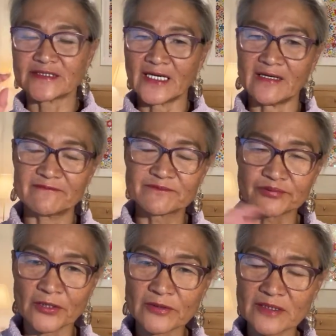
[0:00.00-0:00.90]
I have
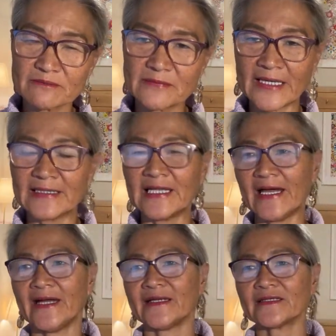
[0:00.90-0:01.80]
broken my
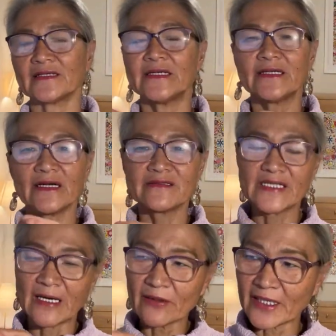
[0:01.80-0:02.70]
leg, and
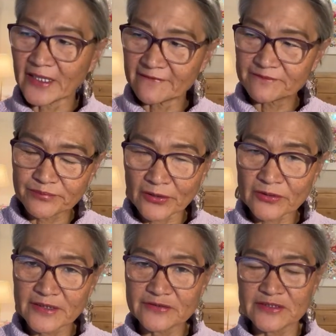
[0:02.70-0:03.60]
now I have
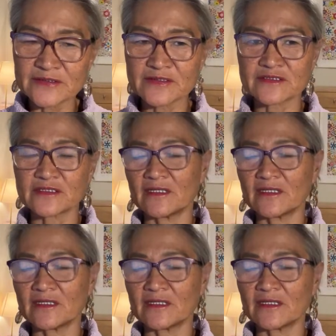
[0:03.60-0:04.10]
broken this